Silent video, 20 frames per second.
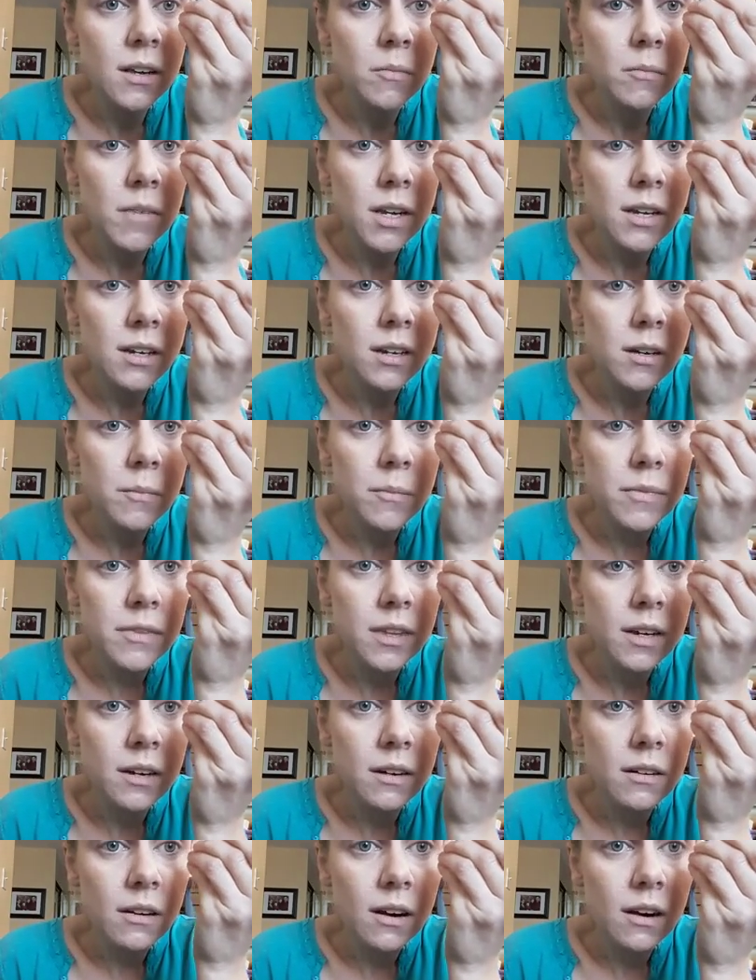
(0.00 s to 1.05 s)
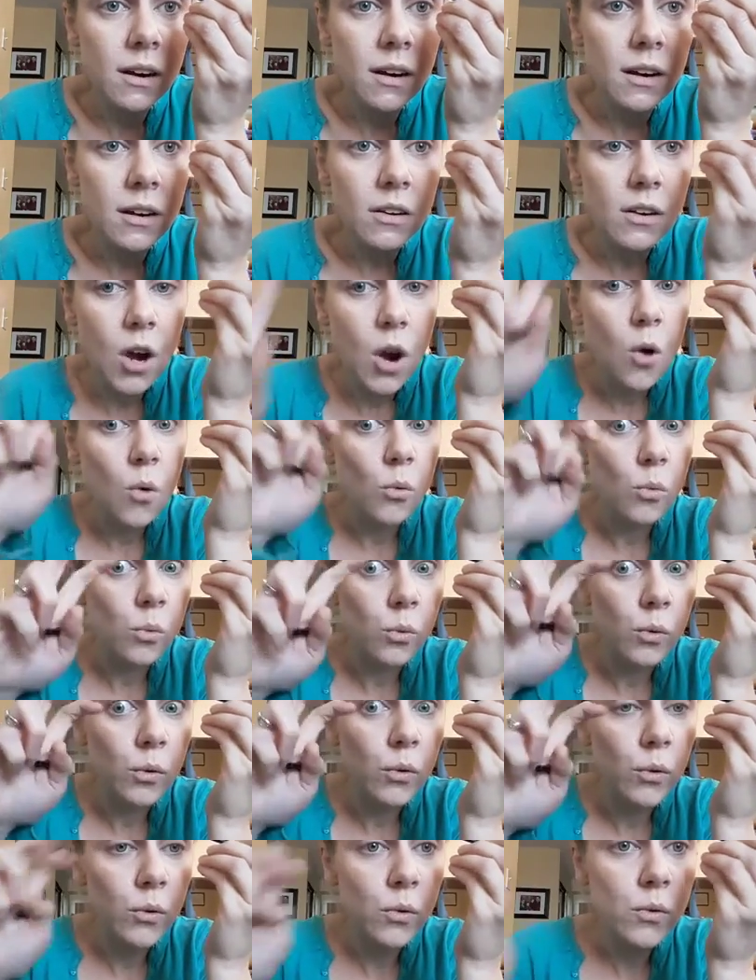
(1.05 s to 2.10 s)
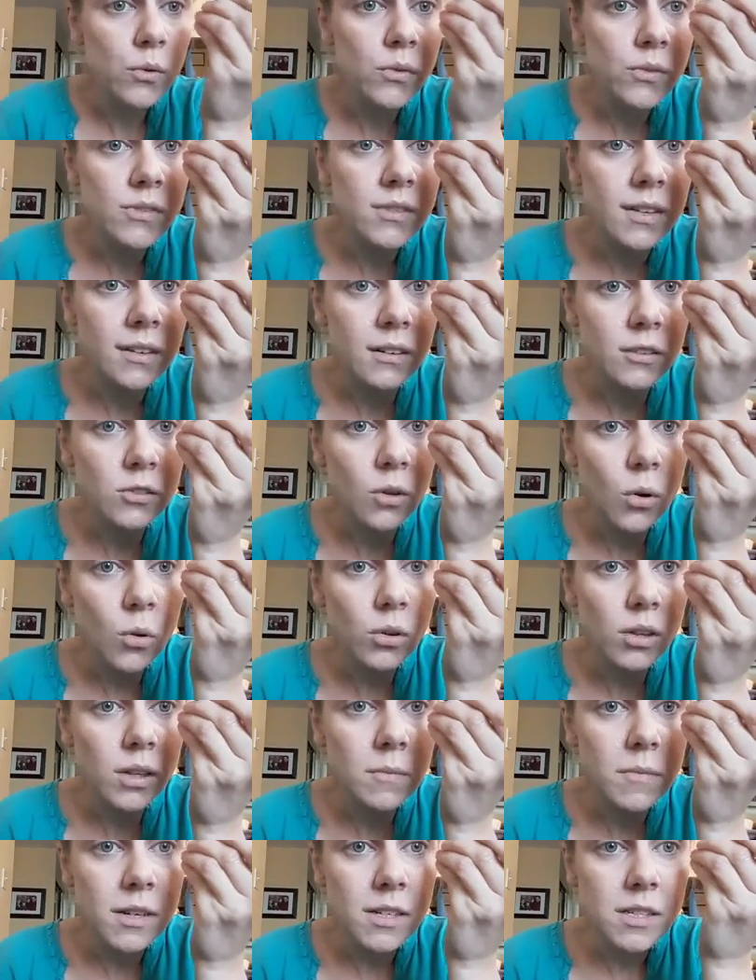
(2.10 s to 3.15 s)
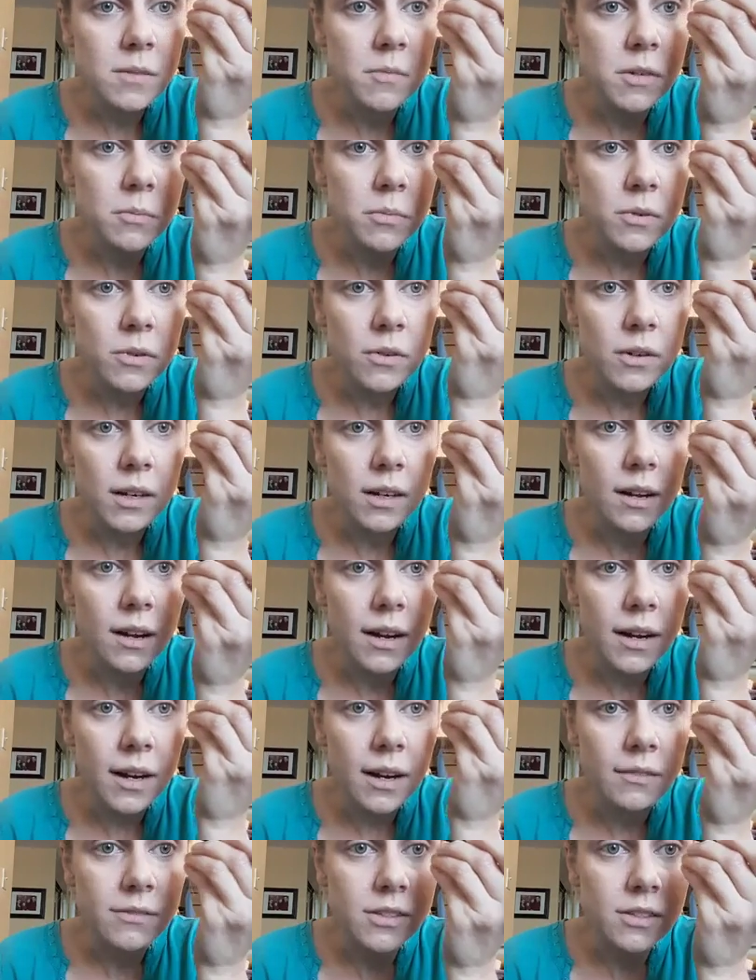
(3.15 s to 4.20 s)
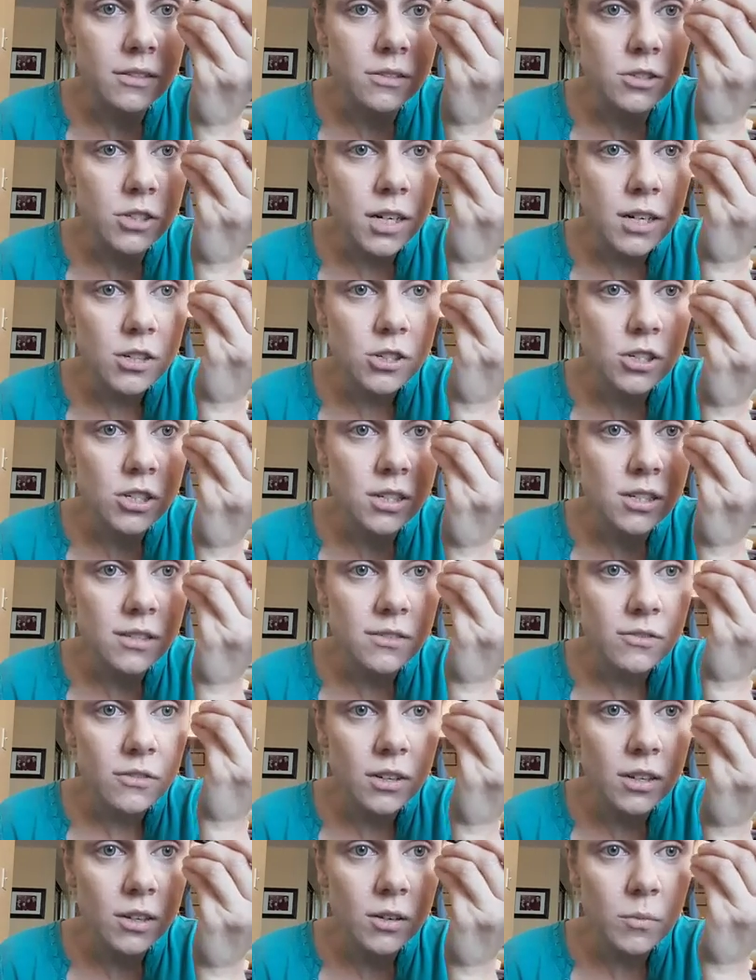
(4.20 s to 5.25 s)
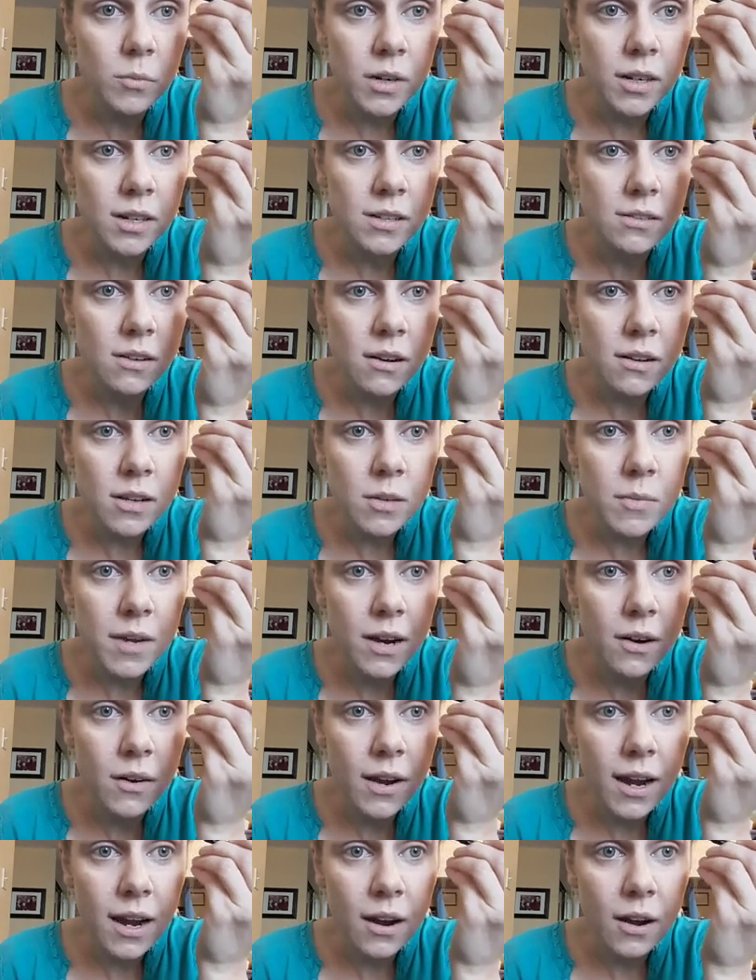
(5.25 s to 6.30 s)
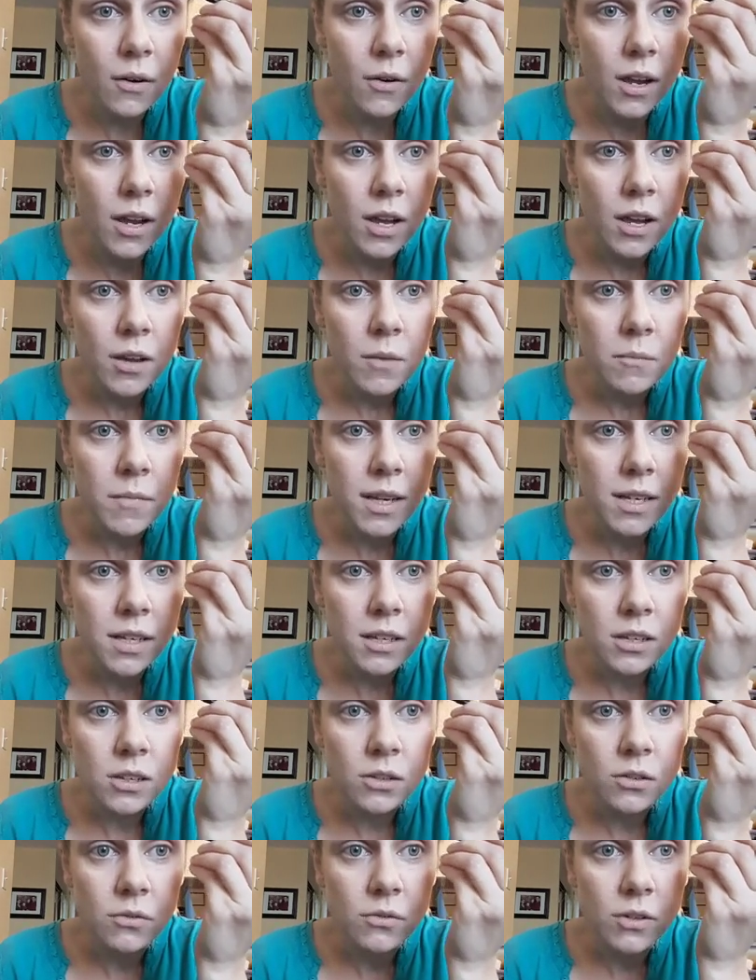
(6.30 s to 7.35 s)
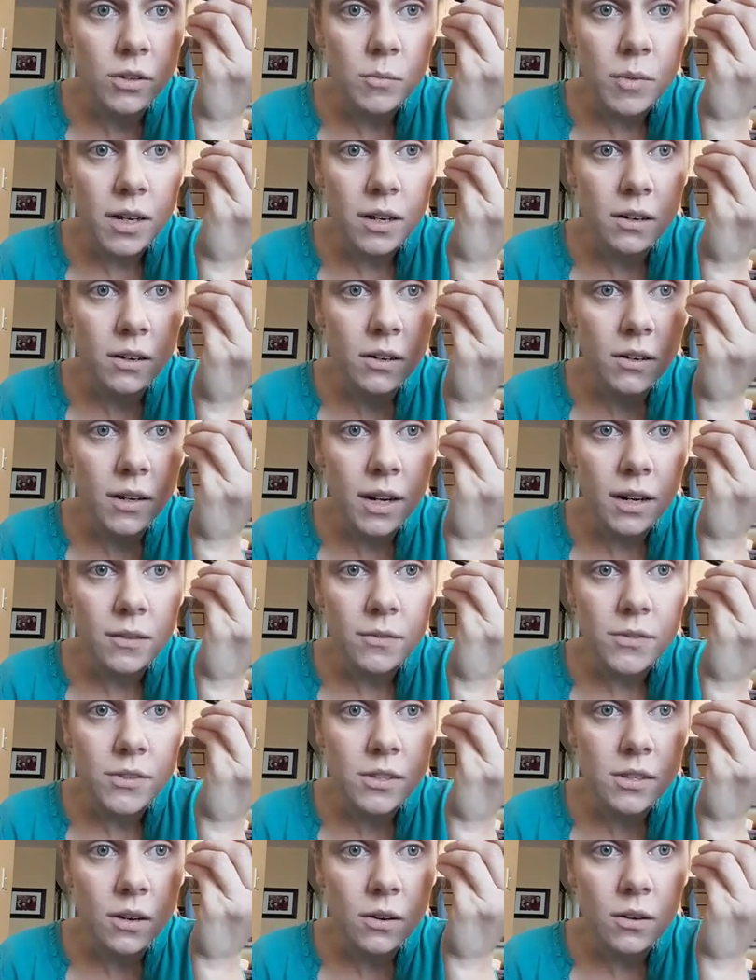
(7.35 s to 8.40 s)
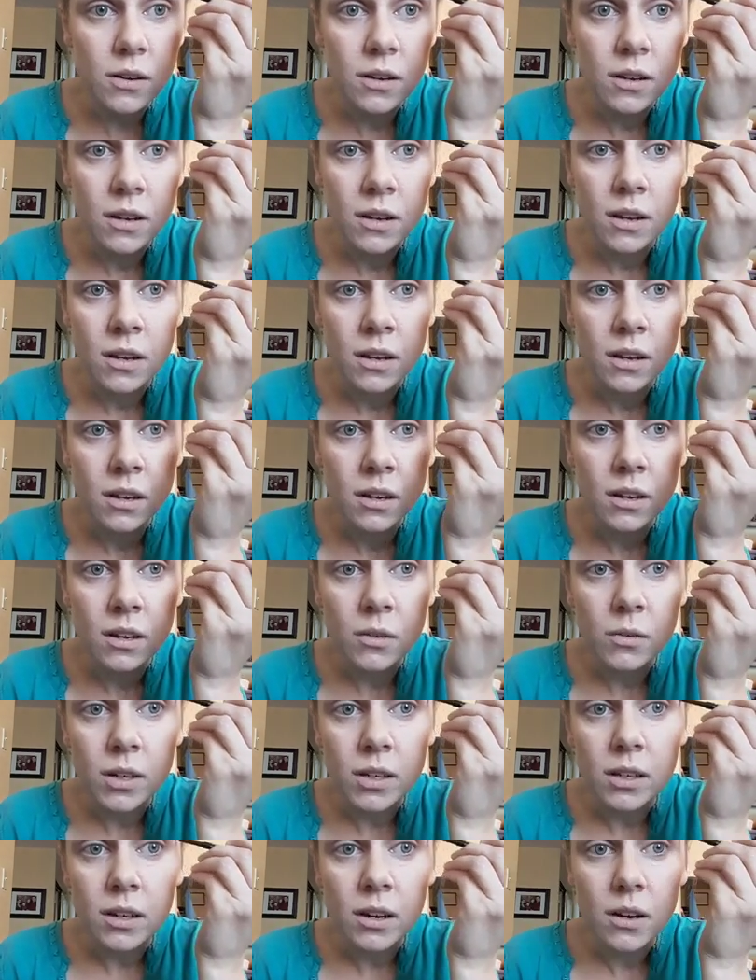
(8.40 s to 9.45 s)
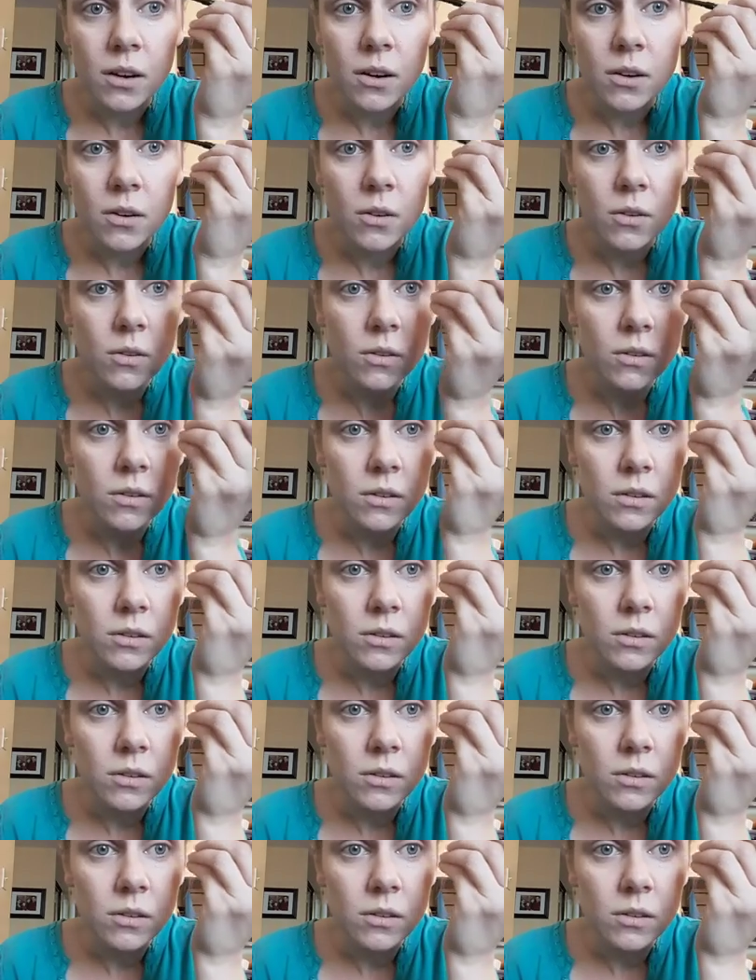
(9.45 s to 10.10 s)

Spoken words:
Makeup, there are rules that are totally meant to be broken. I have suggestions for you, but it's all about how making you feel better. Okay, so here we go.